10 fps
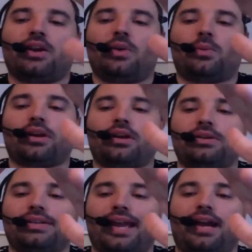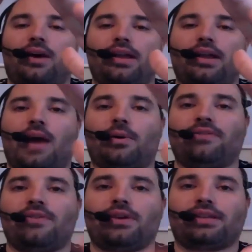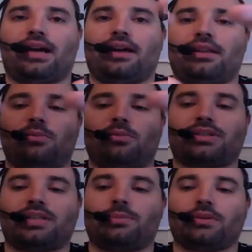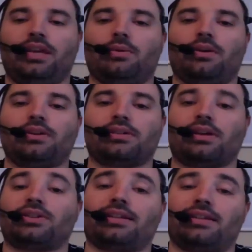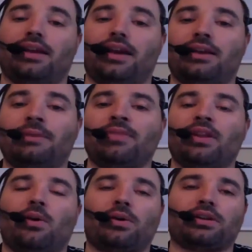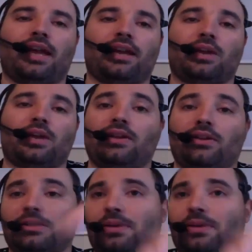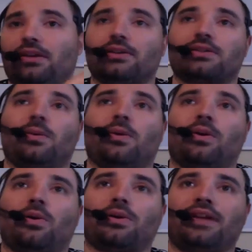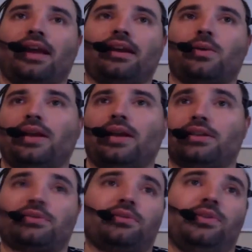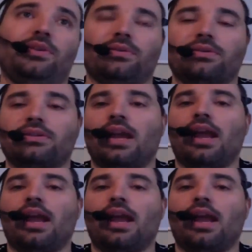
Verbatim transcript: we're going to go down, and now we're going to focus on more simple keywords such as like organic weight loss pills or organic weight loss reviews.